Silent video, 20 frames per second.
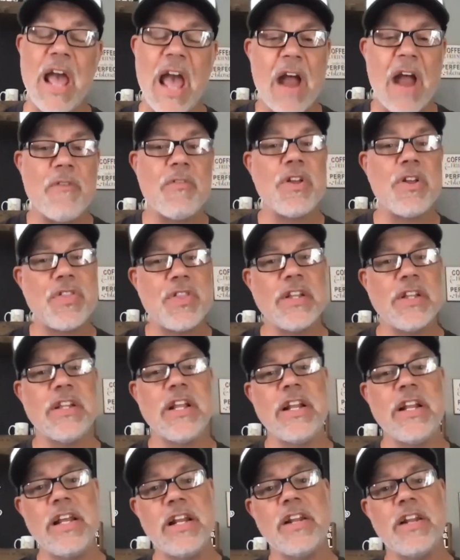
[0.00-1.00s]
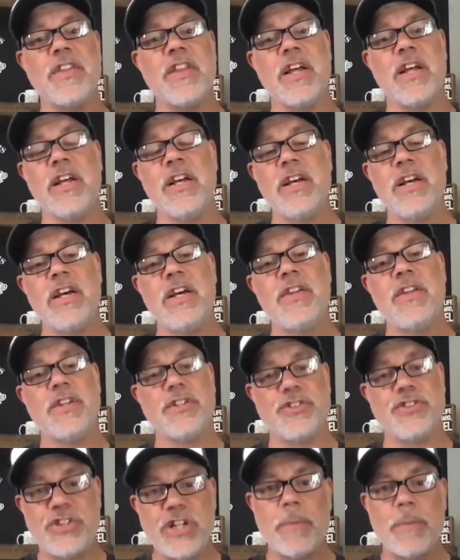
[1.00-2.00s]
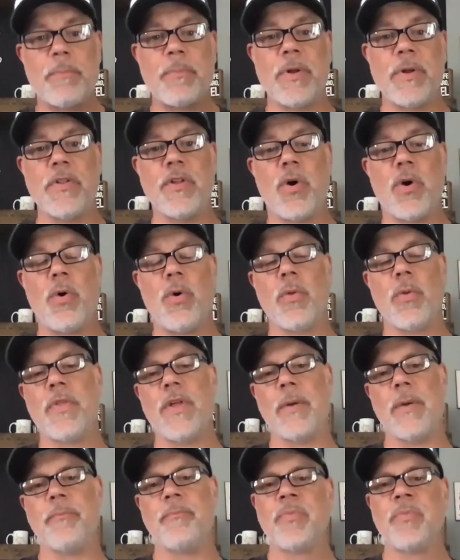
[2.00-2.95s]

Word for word: everything they needed the the ship and the whole thing.